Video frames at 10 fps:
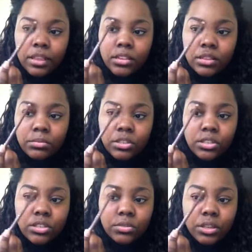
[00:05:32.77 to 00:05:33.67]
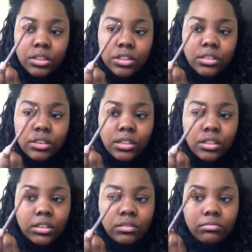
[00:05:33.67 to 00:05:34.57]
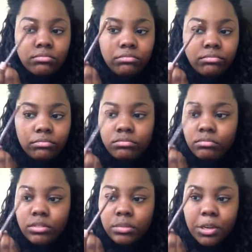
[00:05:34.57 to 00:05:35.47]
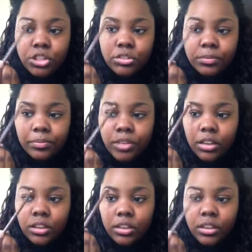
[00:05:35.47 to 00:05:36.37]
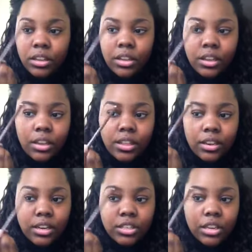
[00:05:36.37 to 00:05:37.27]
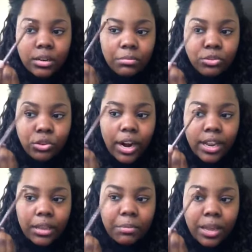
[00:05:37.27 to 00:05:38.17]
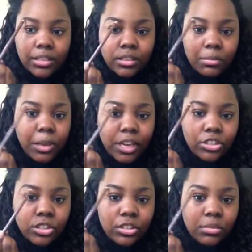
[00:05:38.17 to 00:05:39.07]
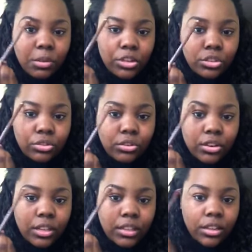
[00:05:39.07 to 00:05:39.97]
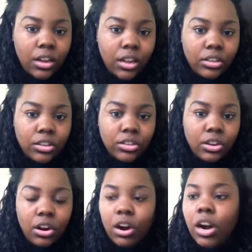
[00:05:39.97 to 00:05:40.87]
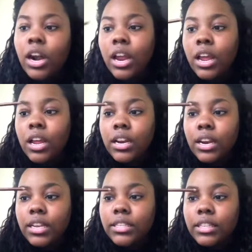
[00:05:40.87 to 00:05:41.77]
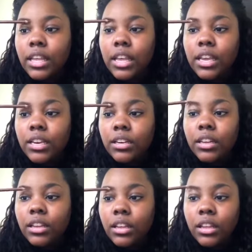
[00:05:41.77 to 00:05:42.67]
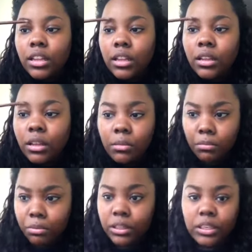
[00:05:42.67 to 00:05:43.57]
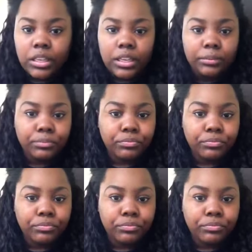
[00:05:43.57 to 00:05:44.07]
So I'm just doing this, nothing special. And then I just kind of drag it back to the back just to make sure that the colors are nice and blended,